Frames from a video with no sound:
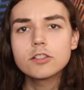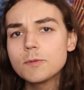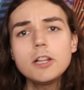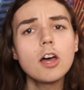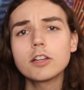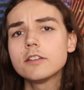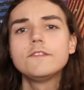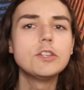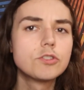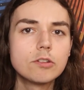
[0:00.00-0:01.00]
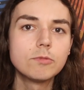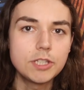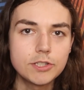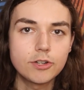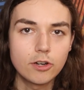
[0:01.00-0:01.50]
There's been a lot of confusion with
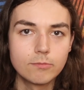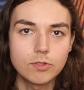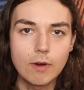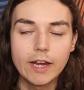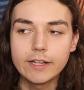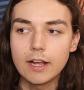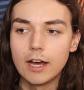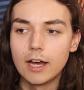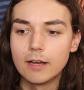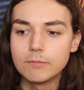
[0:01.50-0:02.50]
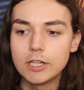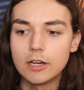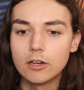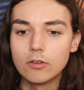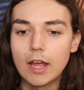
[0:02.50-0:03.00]
these terms, right? You
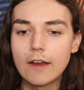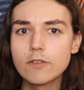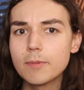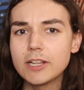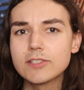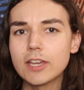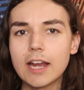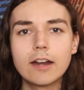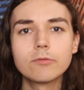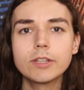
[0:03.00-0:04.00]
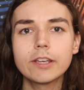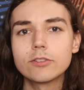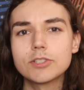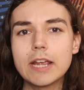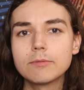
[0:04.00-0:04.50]
know, everybody's like, I don't really
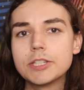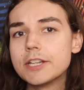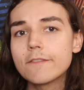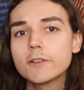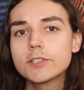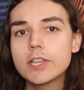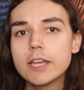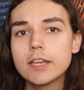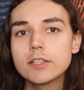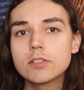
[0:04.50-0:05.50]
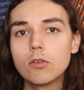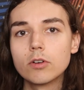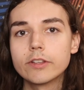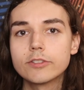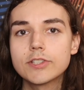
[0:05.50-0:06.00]
understand what the difference is,
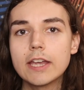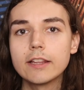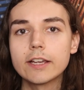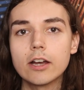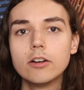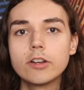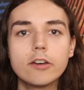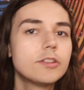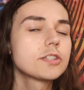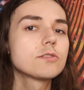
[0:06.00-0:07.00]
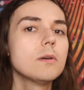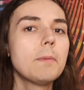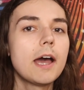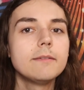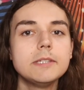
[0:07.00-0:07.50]
or they'll say like, oh no, this is what
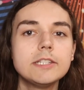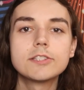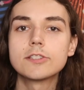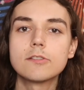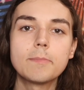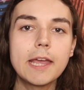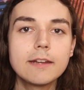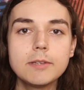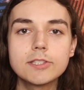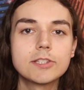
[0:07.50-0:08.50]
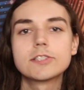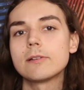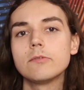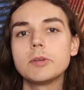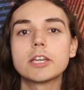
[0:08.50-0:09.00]
bi means, this is what pan means, and then
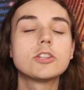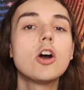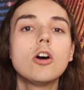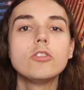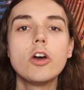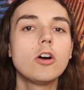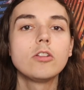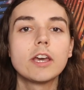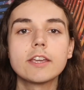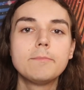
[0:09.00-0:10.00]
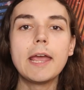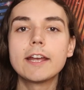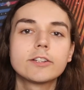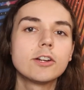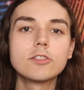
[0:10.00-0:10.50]
someone will be like, no, like
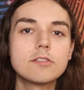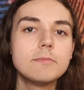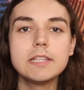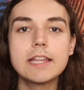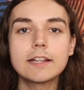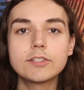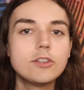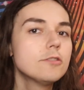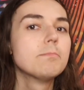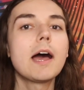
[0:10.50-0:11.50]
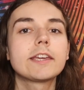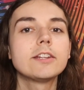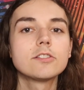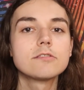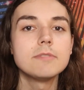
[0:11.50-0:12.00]
pan can also mean that too, bi
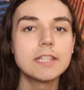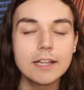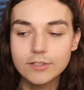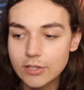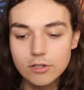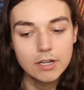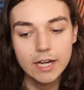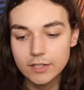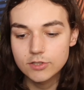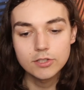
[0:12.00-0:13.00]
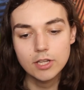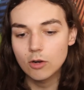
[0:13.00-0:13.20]
can also mean that too, and it's just